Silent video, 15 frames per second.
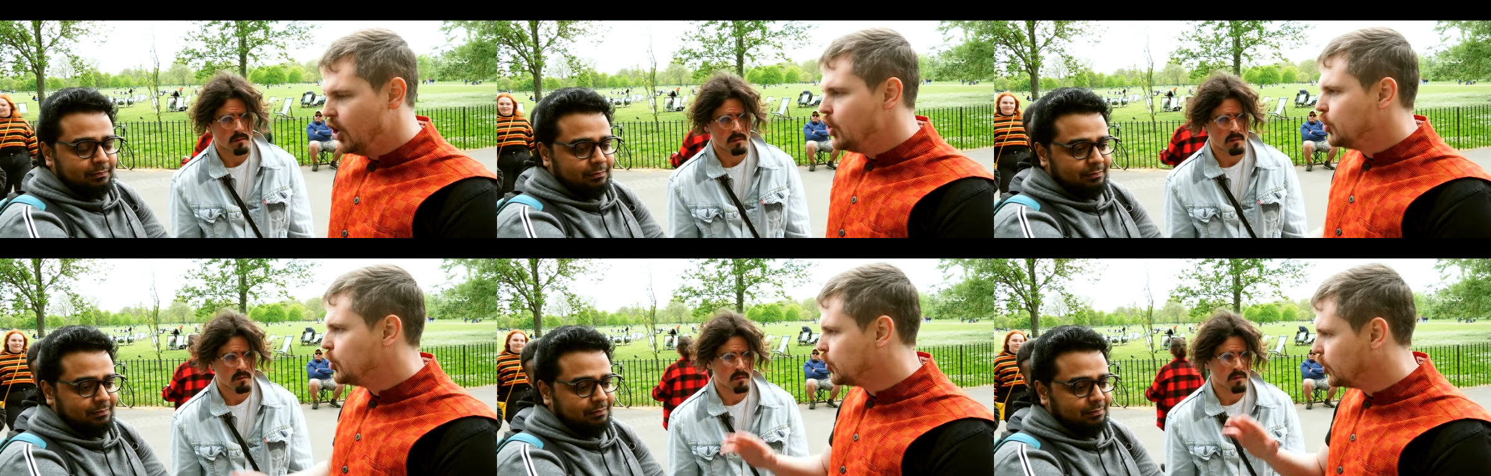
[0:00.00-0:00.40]

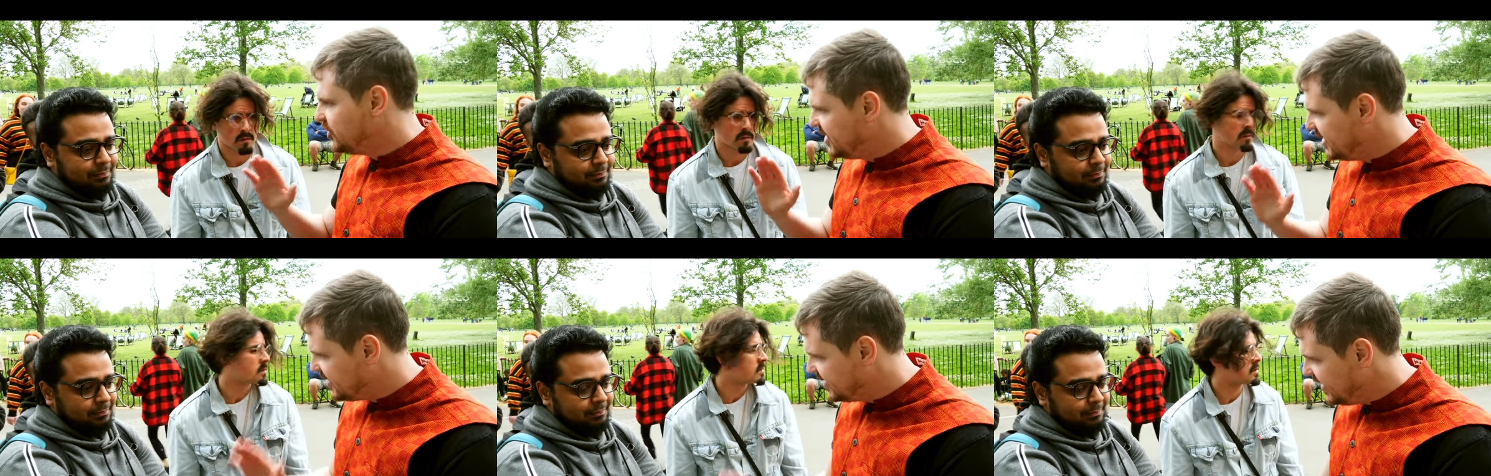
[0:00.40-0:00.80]
Speaker 1: should
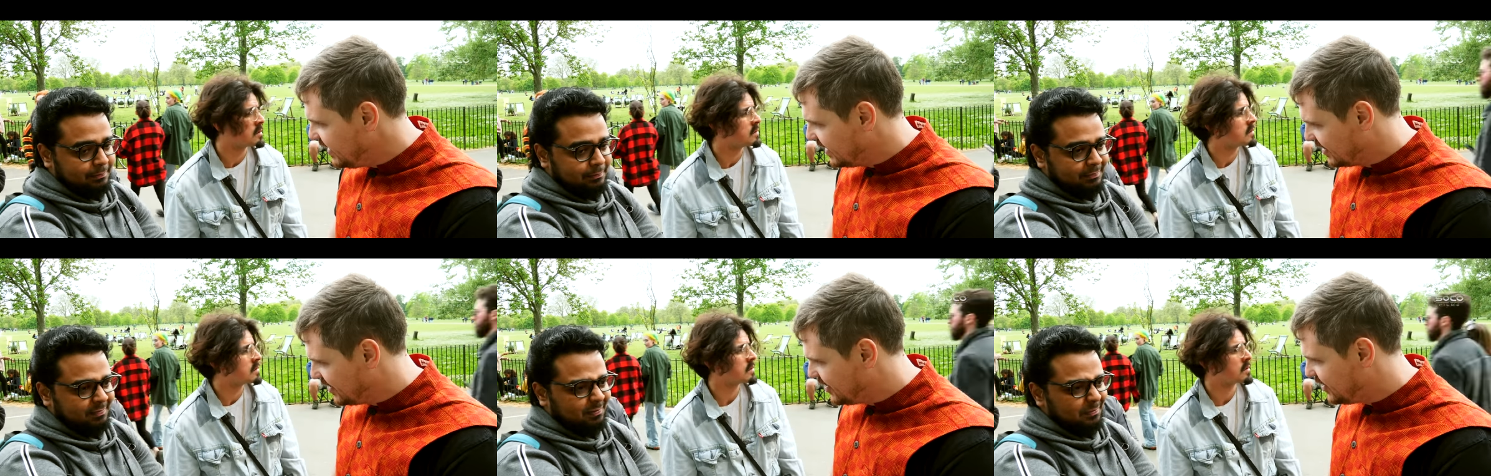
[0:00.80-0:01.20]

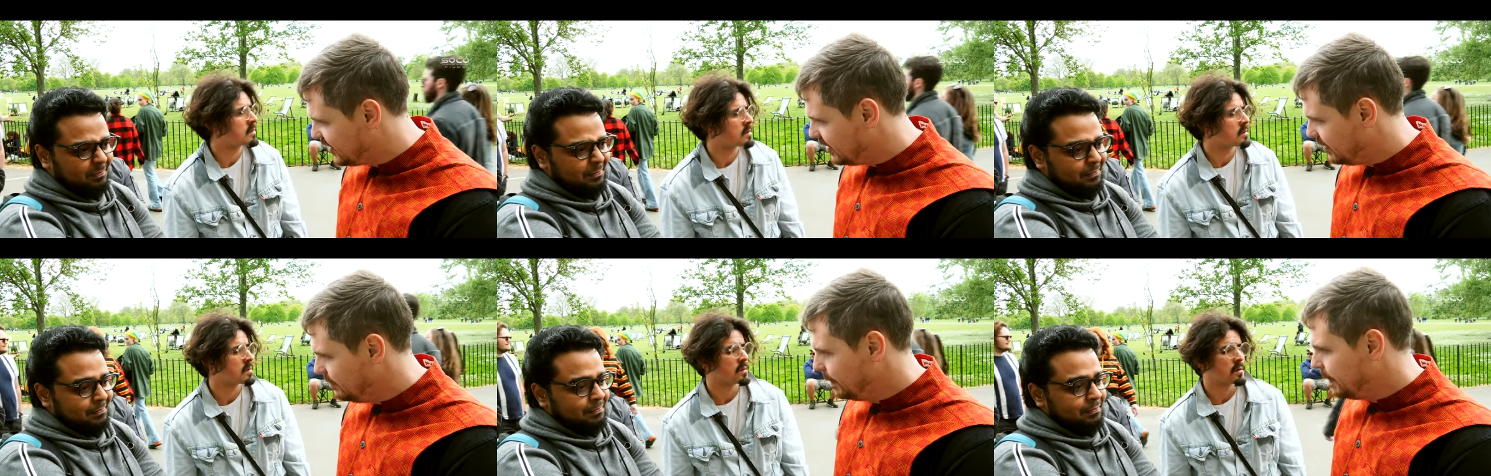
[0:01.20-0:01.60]
desist,
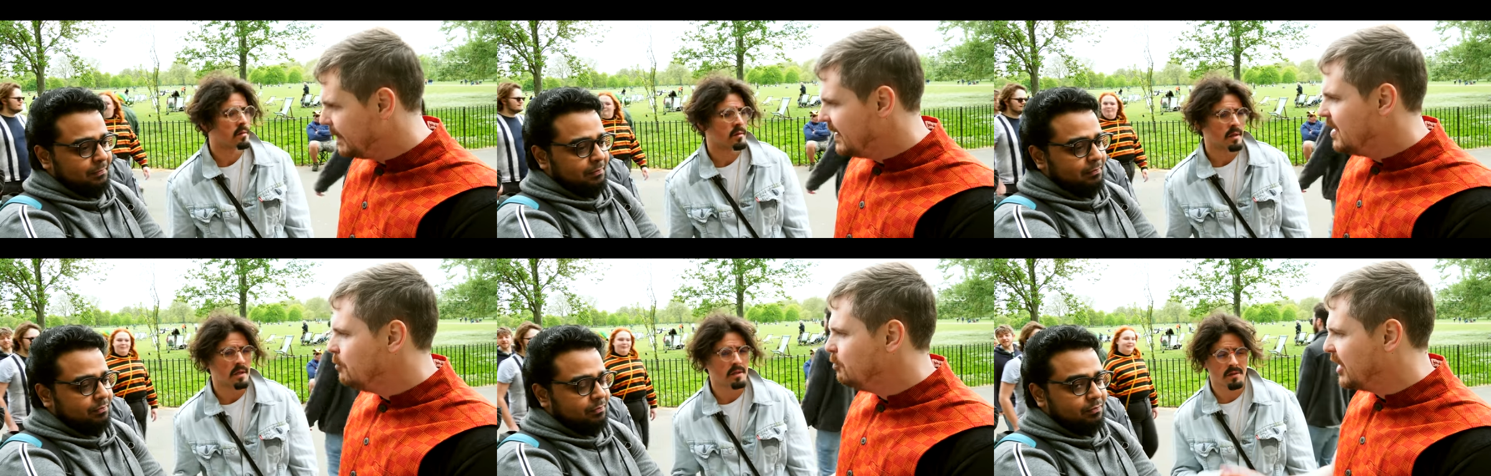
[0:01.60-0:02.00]

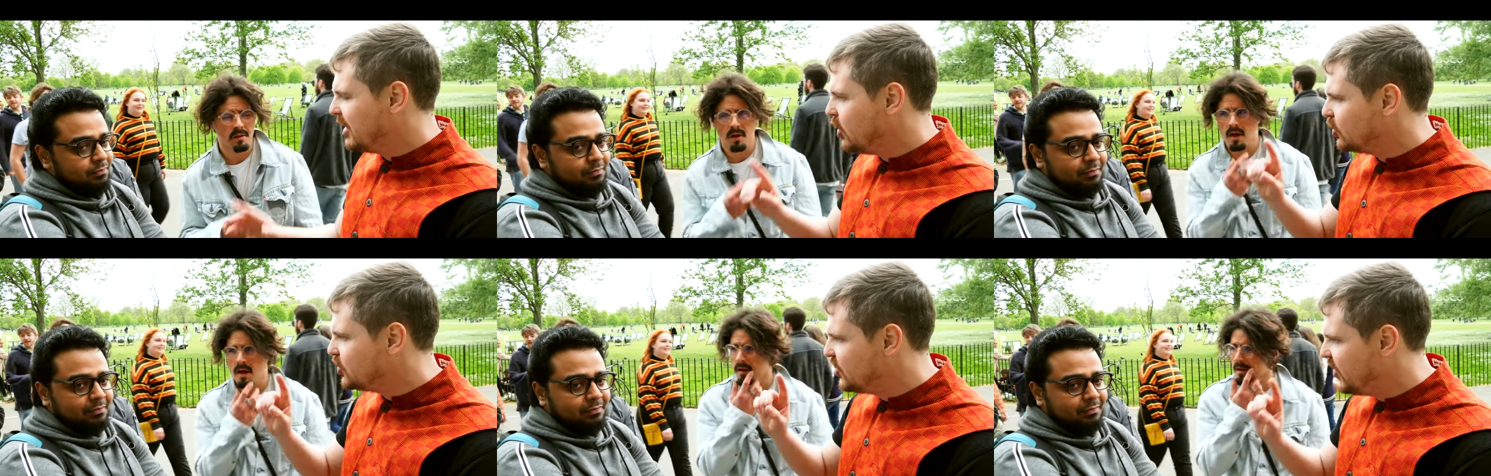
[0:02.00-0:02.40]

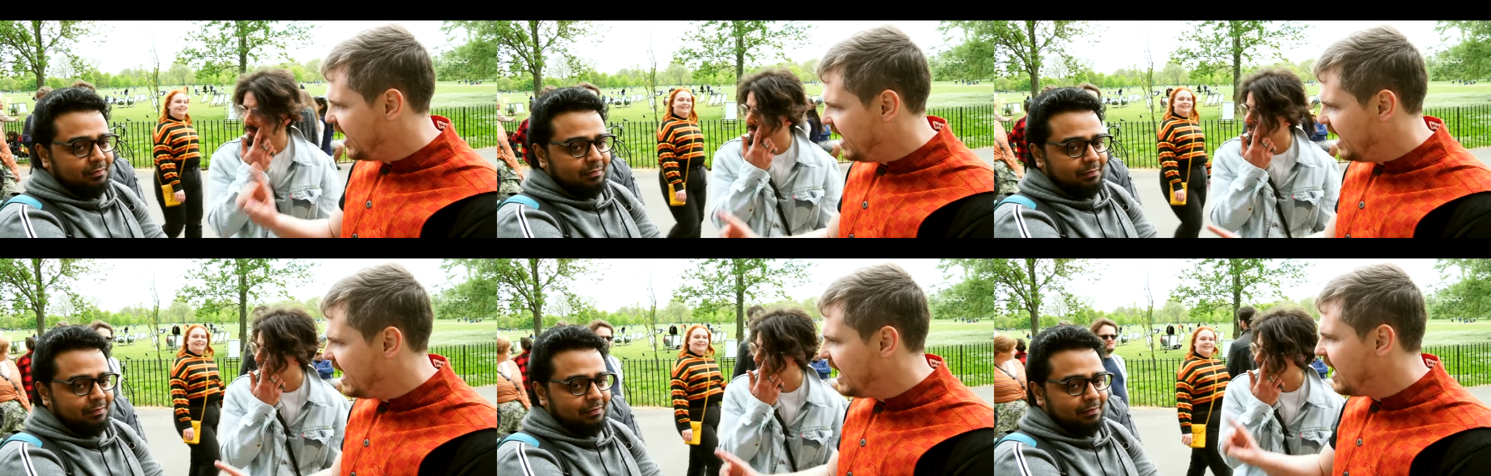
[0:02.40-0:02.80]
because
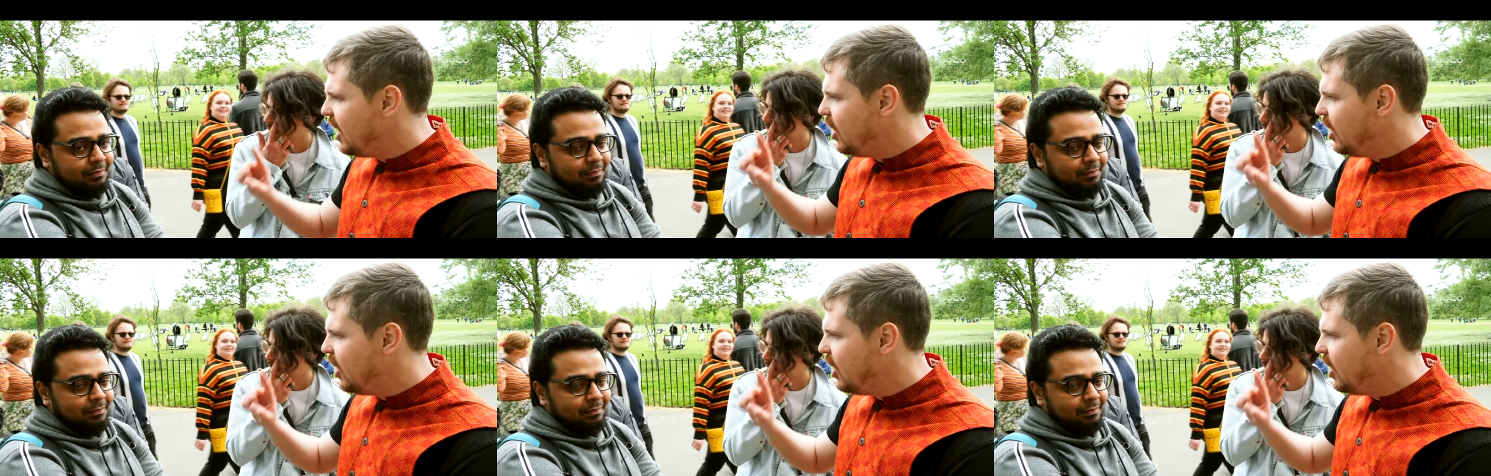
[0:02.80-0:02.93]
they